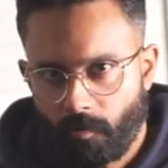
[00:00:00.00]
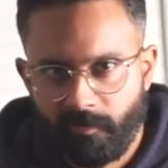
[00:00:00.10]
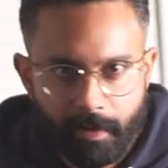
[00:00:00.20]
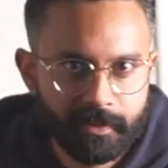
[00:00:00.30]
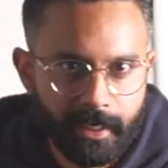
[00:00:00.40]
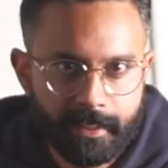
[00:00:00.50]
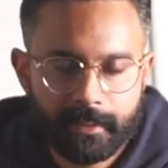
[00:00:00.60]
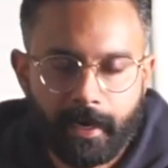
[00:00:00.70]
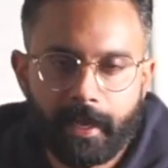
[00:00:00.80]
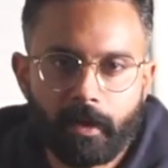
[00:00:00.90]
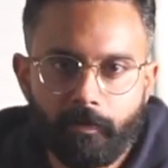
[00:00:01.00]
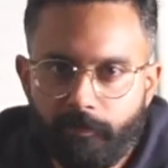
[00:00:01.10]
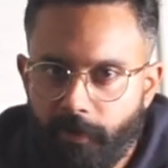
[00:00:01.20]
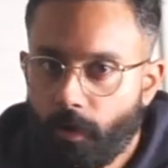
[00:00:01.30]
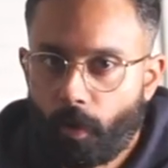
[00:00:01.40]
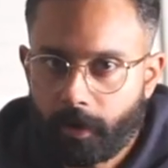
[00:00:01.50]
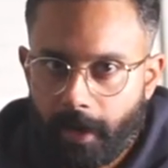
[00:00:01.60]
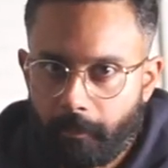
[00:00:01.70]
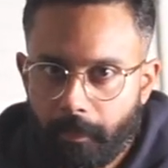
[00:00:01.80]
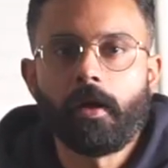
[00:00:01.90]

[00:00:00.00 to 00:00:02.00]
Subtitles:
websites like Free Code Camp.